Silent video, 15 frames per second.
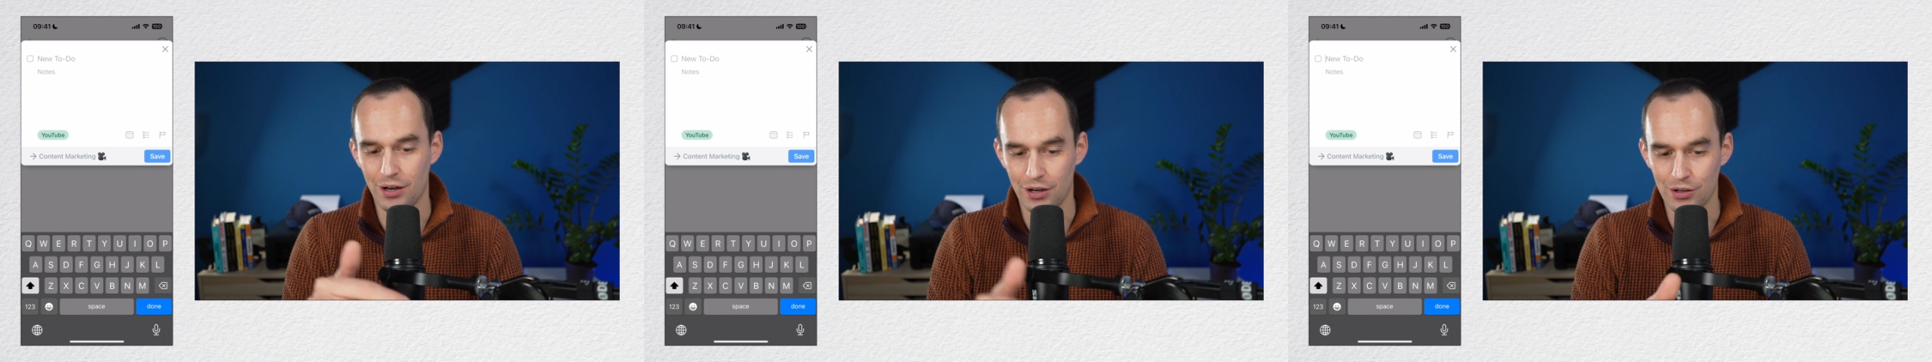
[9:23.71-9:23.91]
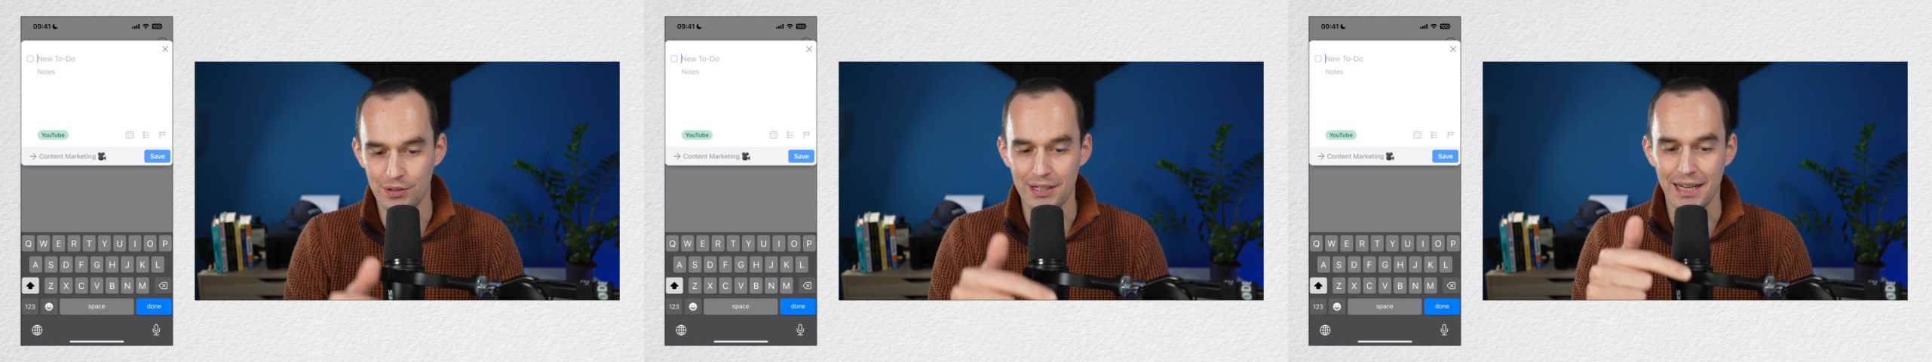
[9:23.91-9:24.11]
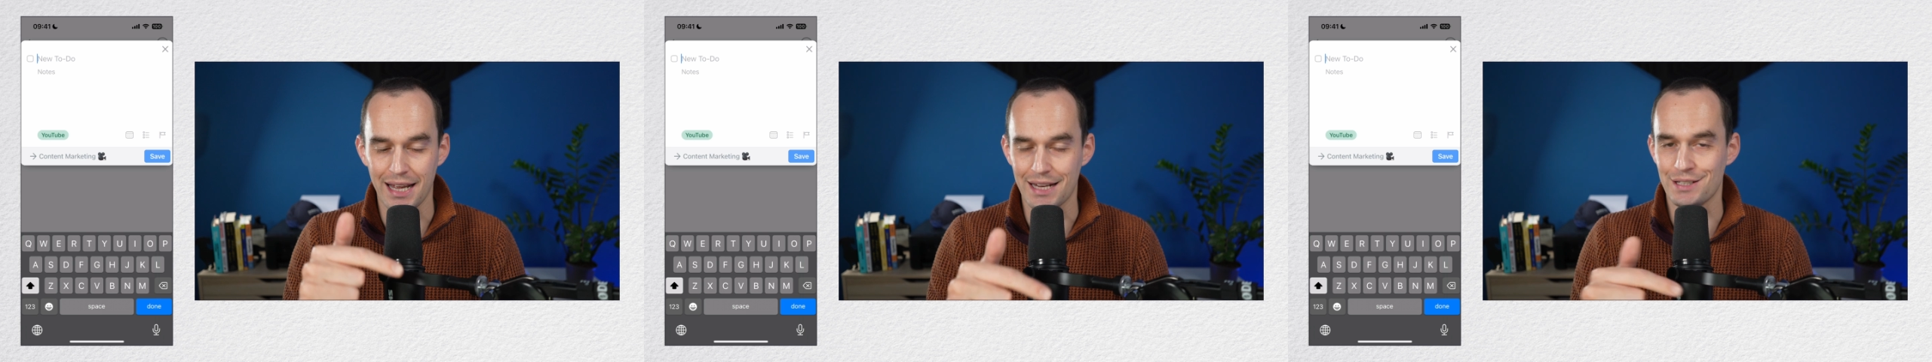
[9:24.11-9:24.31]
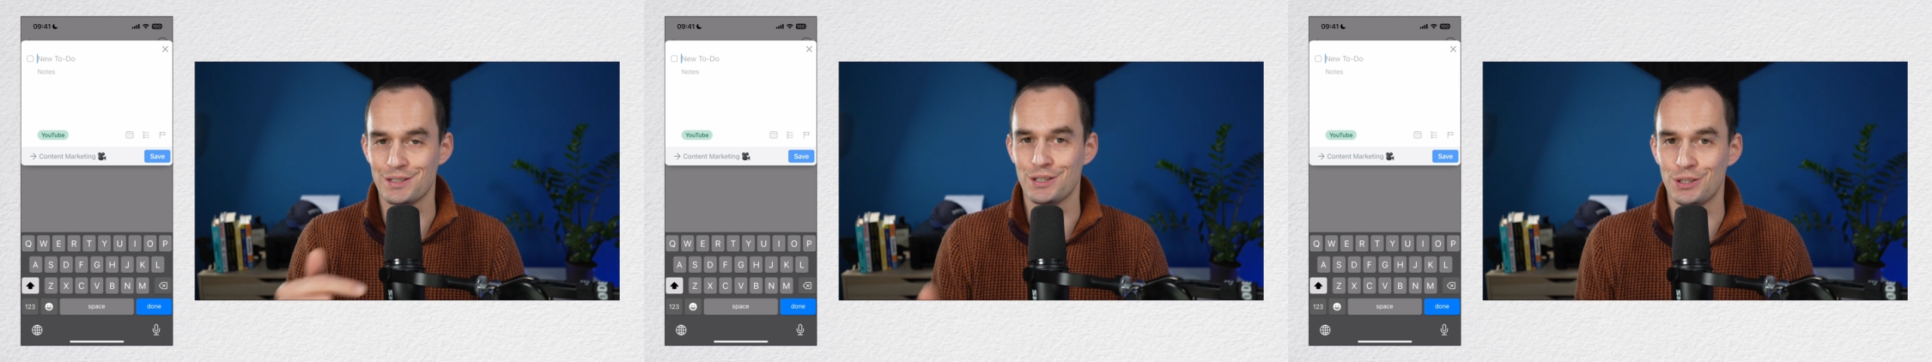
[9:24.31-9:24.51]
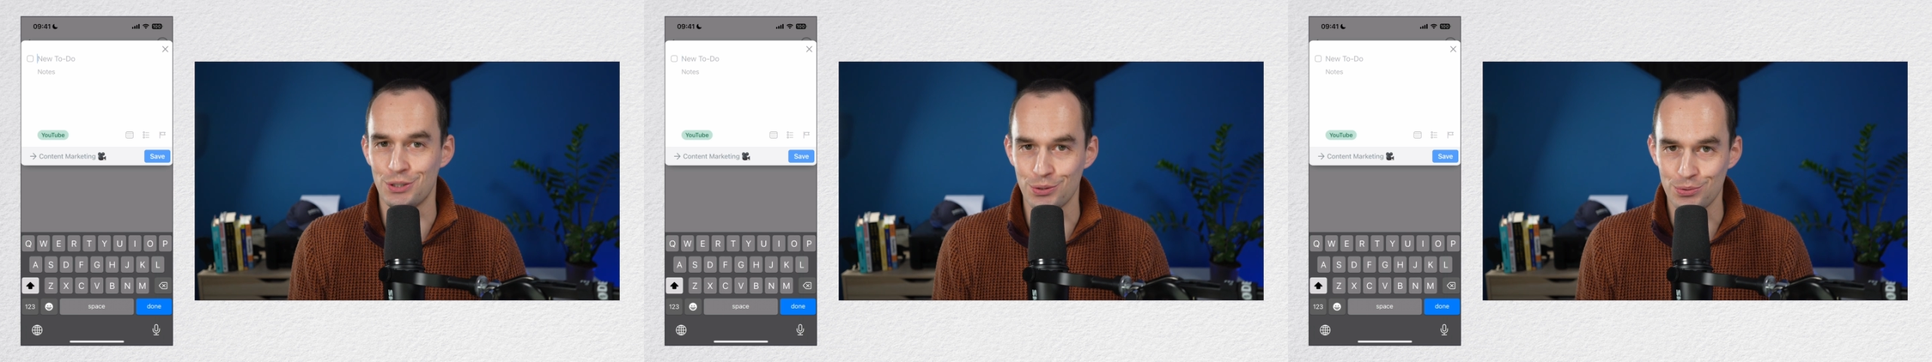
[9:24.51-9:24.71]
already has
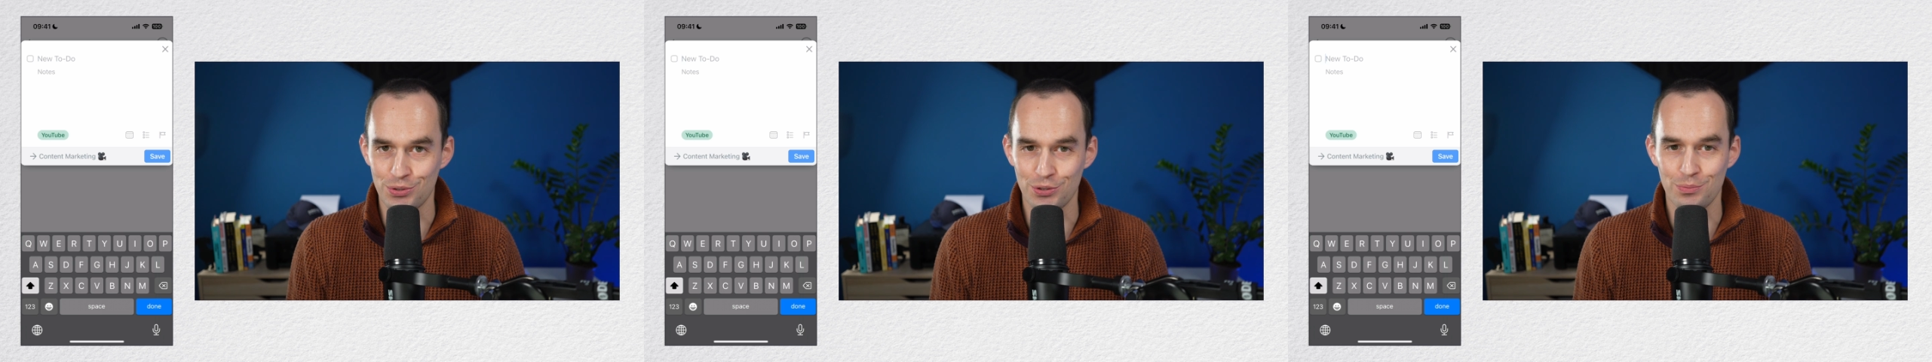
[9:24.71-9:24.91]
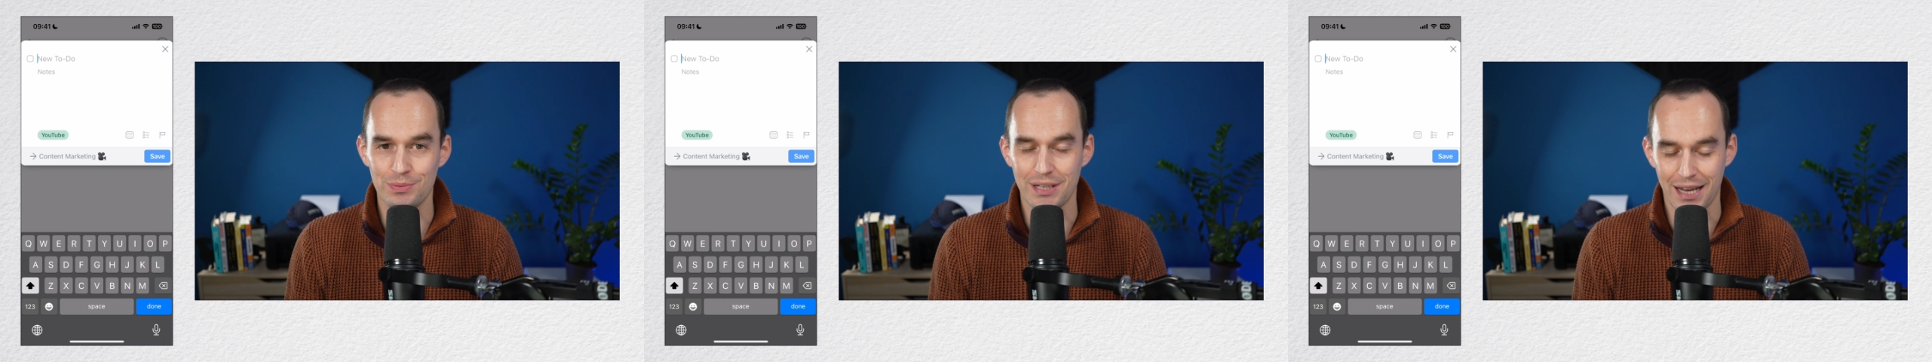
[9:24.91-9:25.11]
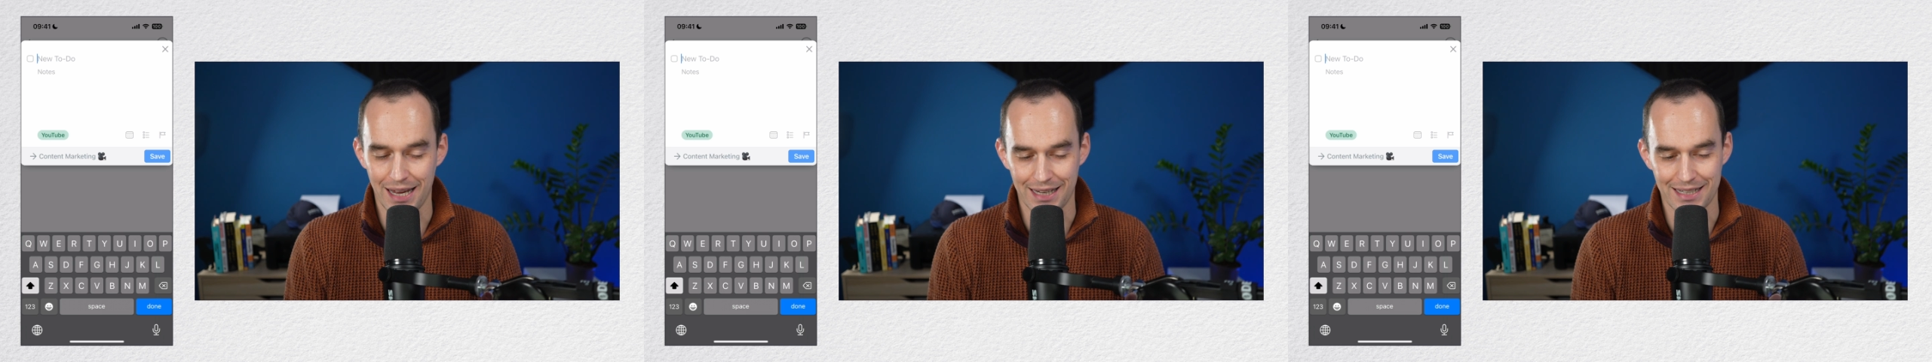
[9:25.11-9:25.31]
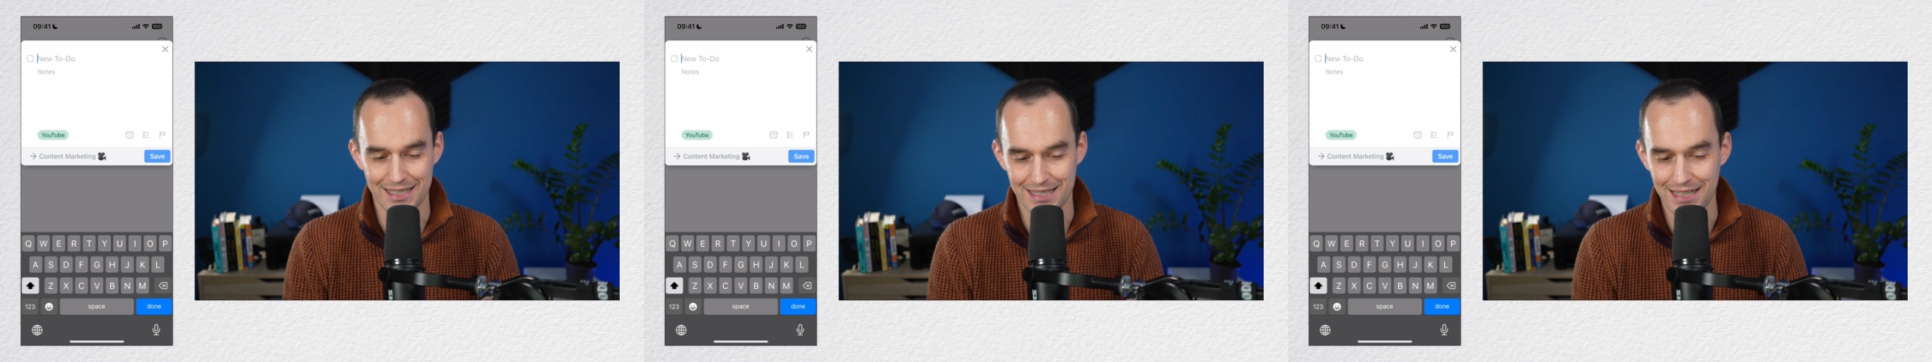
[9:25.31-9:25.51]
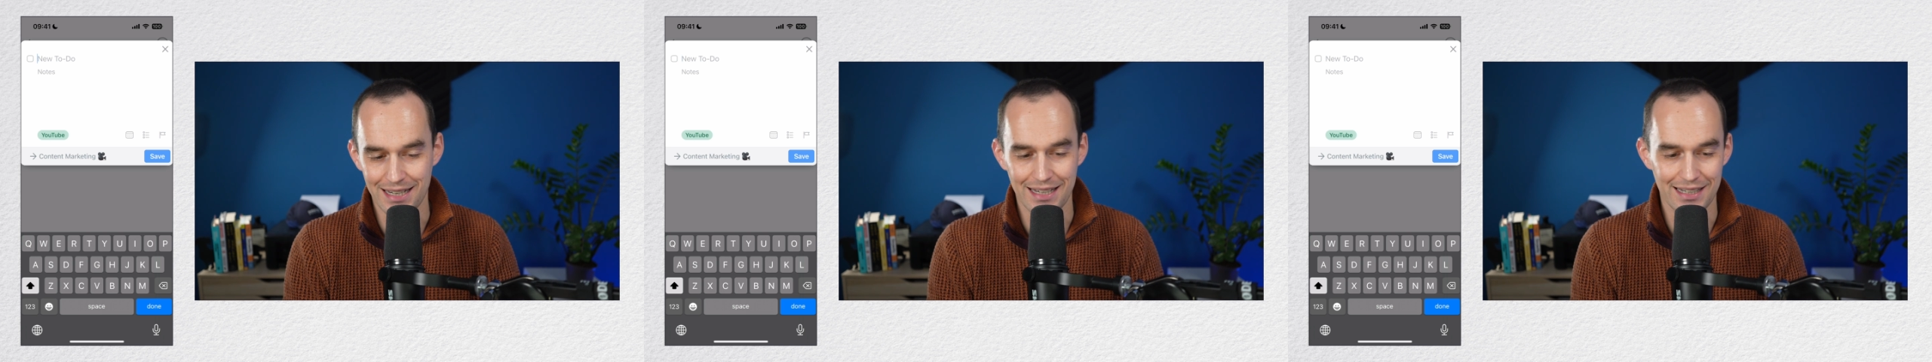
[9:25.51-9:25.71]
the YouTube tag
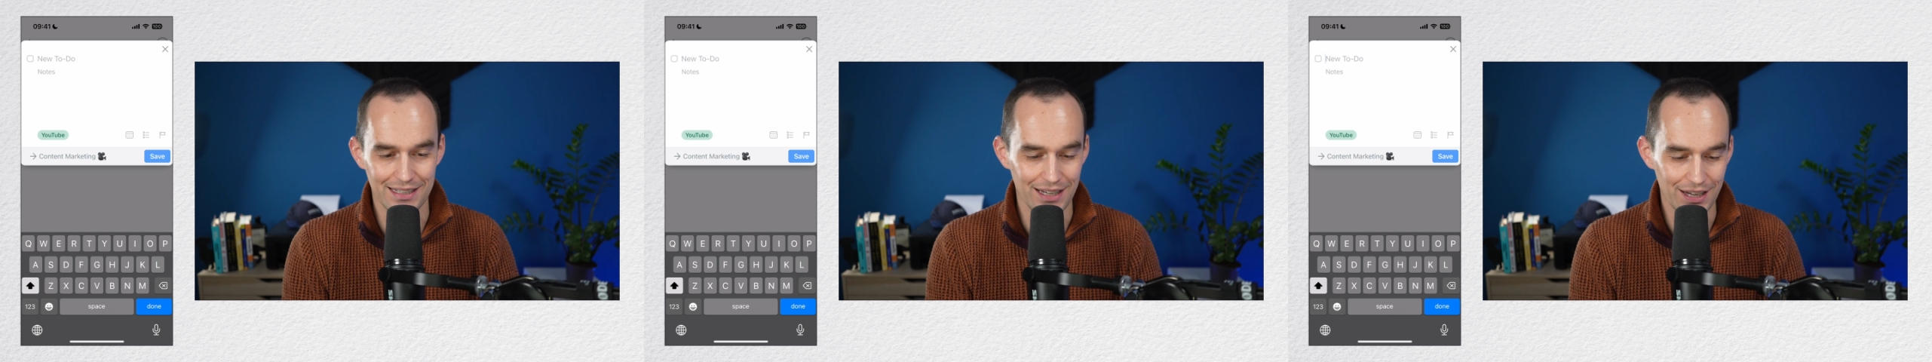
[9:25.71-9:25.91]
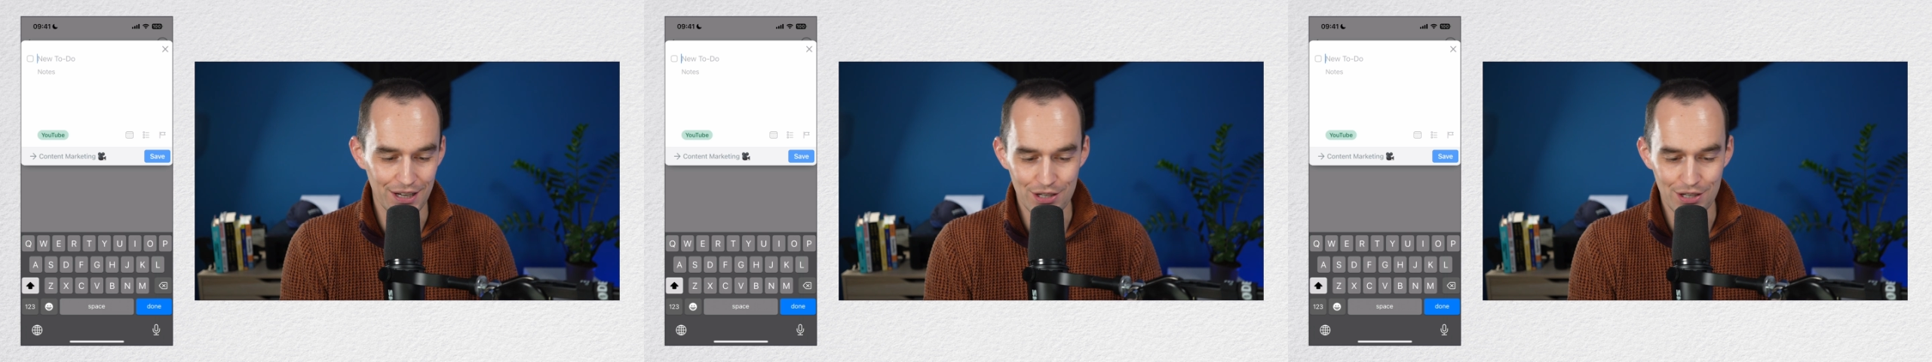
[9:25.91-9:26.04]
assigned.